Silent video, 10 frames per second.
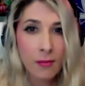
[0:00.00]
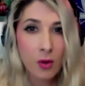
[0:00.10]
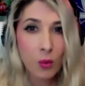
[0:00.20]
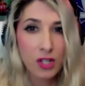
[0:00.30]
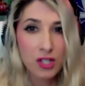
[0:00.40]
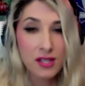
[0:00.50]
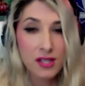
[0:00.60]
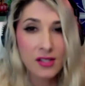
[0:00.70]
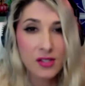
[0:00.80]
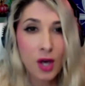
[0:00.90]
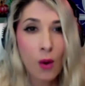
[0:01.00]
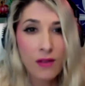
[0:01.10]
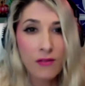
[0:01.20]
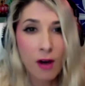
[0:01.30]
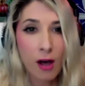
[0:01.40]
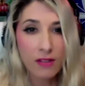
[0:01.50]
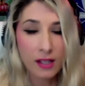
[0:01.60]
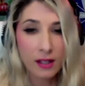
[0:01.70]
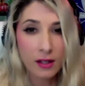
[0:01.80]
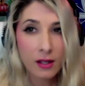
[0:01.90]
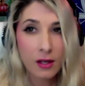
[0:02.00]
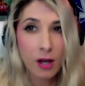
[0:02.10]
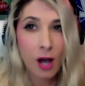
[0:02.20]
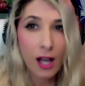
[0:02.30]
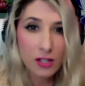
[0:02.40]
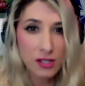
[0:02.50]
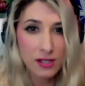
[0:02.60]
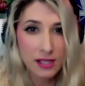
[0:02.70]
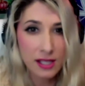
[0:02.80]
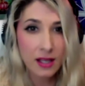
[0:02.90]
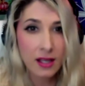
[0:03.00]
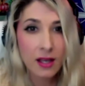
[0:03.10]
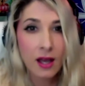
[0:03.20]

which is us co-evolving consciously